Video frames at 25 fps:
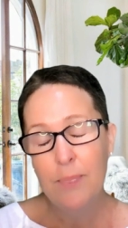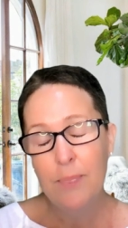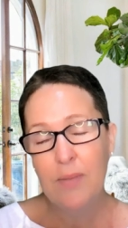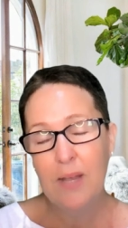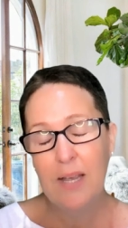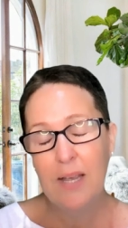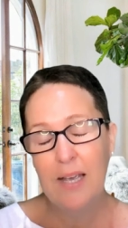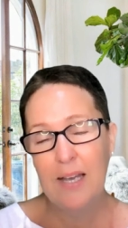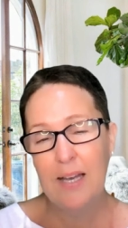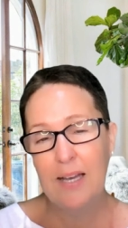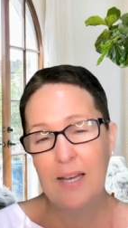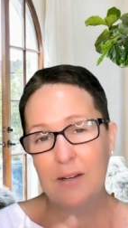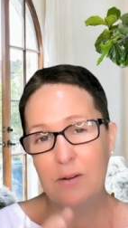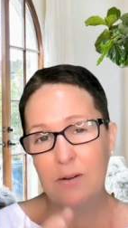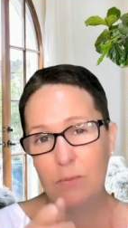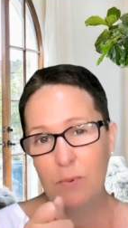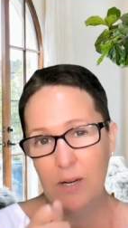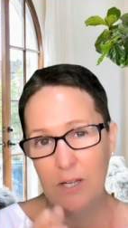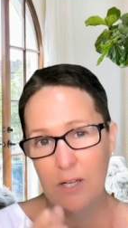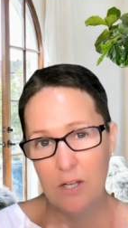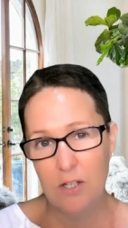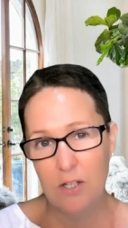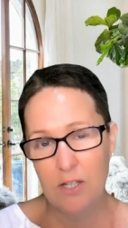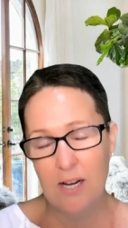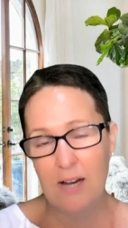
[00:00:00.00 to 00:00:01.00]
And when
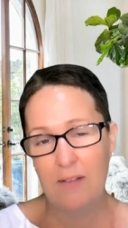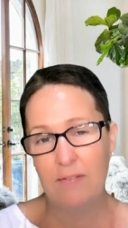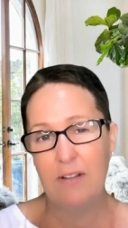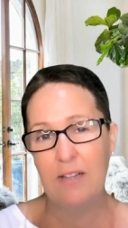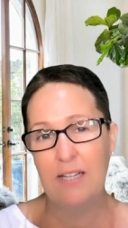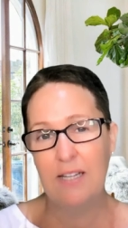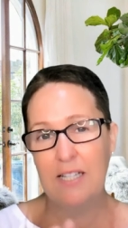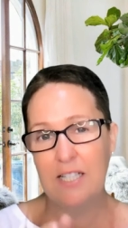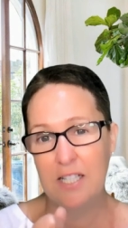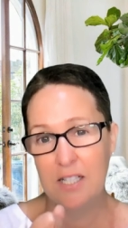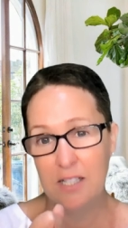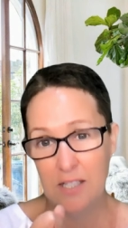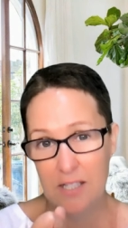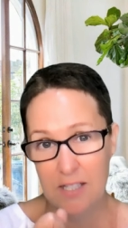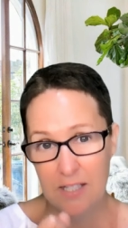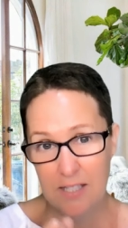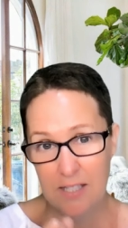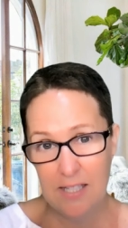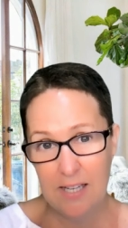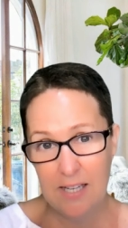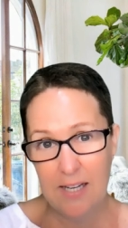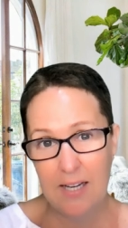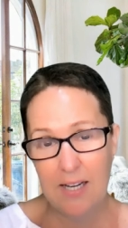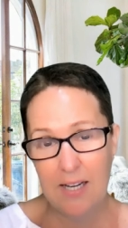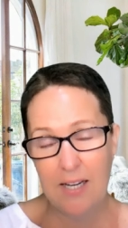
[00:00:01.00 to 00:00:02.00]
you're having the ginger
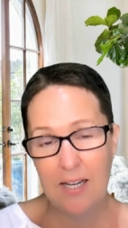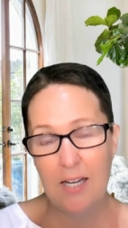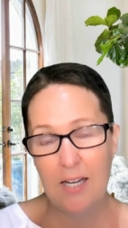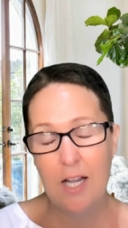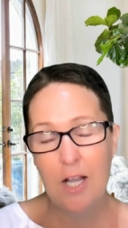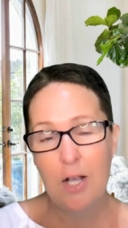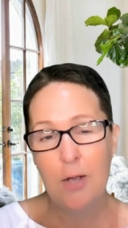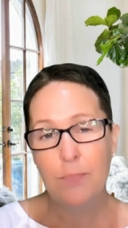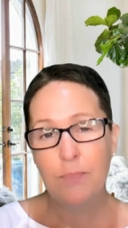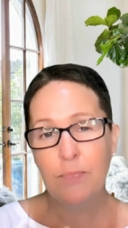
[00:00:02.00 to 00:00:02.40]
tea,